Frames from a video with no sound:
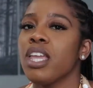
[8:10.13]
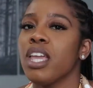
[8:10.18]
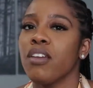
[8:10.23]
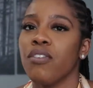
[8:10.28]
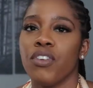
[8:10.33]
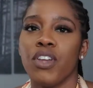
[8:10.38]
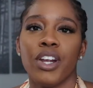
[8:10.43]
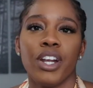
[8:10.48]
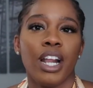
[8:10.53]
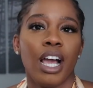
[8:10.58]

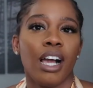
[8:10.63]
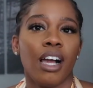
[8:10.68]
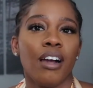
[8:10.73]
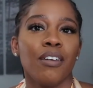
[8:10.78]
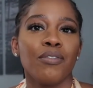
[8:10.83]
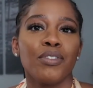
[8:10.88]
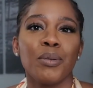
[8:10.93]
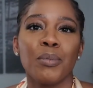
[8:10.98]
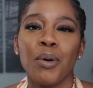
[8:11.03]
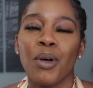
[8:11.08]
If you're not
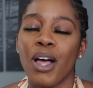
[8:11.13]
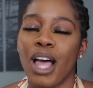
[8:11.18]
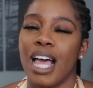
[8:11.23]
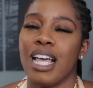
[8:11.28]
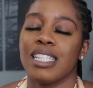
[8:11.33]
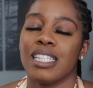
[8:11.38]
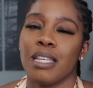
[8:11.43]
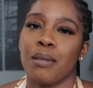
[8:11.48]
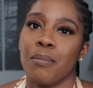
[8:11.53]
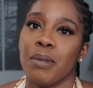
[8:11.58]
comfortable
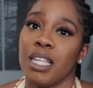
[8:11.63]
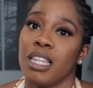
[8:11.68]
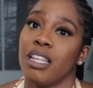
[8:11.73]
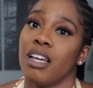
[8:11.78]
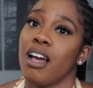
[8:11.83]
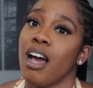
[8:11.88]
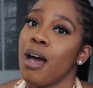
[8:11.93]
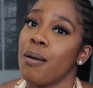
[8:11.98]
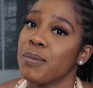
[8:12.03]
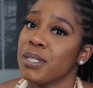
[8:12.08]
asking me in
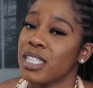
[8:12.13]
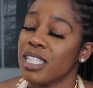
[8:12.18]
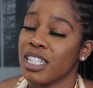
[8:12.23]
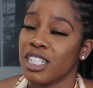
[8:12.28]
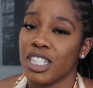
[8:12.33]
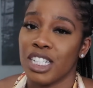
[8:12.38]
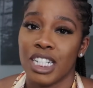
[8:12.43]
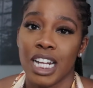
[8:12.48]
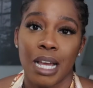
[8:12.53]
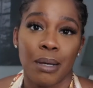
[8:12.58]
the comment
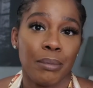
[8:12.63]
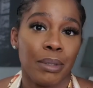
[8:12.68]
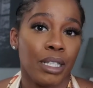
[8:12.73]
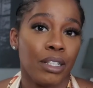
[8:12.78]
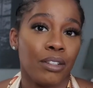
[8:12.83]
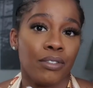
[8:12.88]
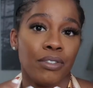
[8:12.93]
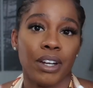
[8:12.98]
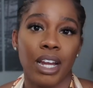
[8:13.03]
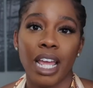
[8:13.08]
section down
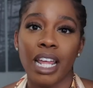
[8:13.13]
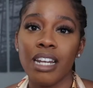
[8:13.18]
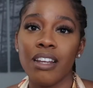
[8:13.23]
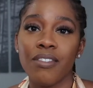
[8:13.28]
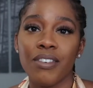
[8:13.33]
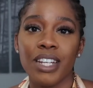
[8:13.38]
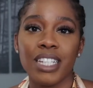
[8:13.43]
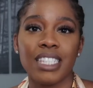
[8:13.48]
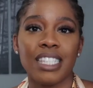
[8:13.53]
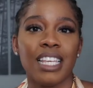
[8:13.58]
below for
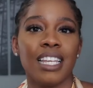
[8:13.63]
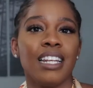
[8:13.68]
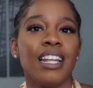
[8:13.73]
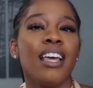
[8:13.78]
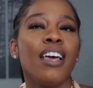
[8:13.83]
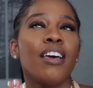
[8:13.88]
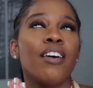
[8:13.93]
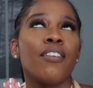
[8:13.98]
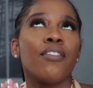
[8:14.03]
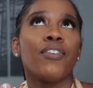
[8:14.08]
any
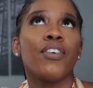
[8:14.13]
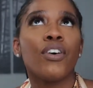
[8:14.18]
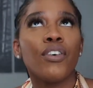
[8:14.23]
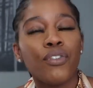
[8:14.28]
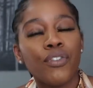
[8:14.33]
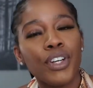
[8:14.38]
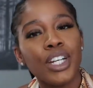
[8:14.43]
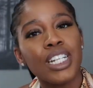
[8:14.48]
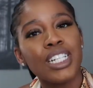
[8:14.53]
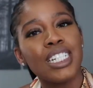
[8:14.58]
reason, feel
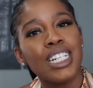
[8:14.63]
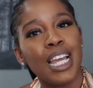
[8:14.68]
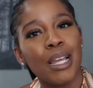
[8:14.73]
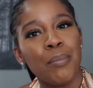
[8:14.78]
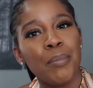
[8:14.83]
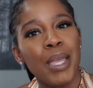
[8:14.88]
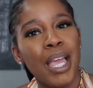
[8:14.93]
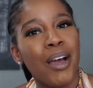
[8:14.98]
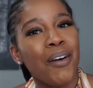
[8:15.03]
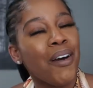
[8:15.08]
free to
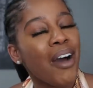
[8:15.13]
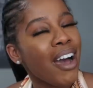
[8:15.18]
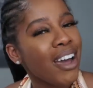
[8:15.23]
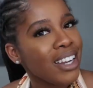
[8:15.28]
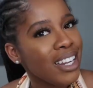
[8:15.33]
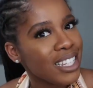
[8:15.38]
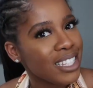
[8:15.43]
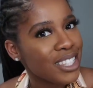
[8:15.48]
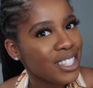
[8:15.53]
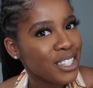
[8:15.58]
check me out
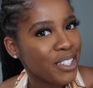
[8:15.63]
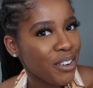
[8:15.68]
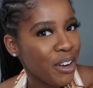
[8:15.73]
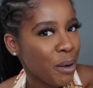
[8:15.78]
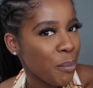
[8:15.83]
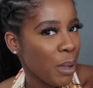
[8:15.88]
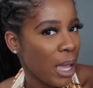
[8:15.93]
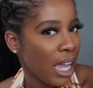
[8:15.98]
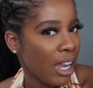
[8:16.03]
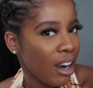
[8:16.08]
on
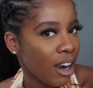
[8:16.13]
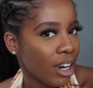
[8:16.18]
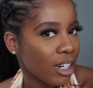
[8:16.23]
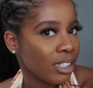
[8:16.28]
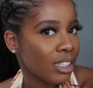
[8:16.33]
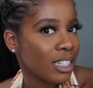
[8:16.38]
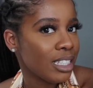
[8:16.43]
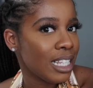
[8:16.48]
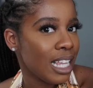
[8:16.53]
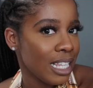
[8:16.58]
Instagram at
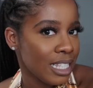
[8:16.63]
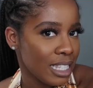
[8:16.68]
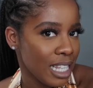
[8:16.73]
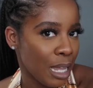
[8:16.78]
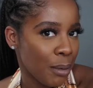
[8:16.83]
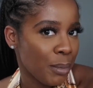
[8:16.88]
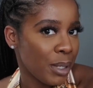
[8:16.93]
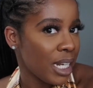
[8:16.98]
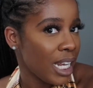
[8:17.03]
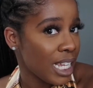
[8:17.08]

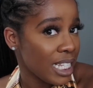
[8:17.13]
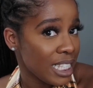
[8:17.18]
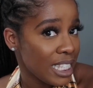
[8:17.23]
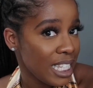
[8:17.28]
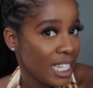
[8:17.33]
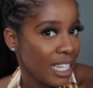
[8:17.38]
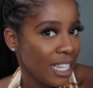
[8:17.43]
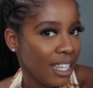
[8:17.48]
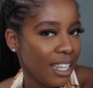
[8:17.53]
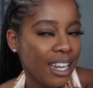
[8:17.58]

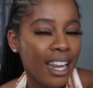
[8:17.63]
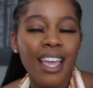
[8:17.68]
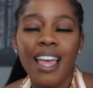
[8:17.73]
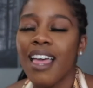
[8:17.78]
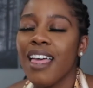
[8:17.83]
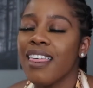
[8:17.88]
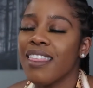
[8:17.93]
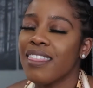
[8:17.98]
carla.simon19.